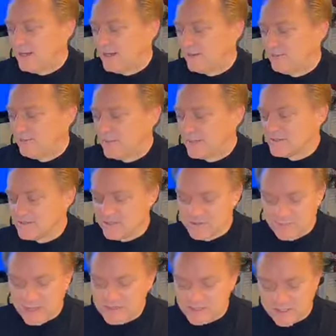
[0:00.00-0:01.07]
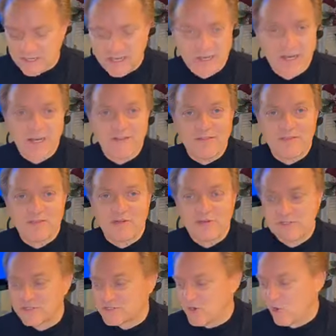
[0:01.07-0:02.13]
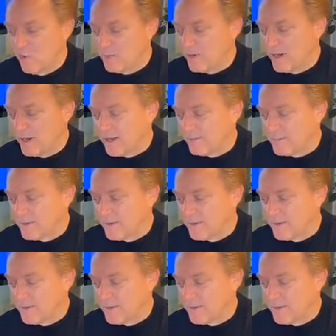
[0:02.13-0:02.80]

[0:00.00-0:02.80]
because he's basically not letting the churches open up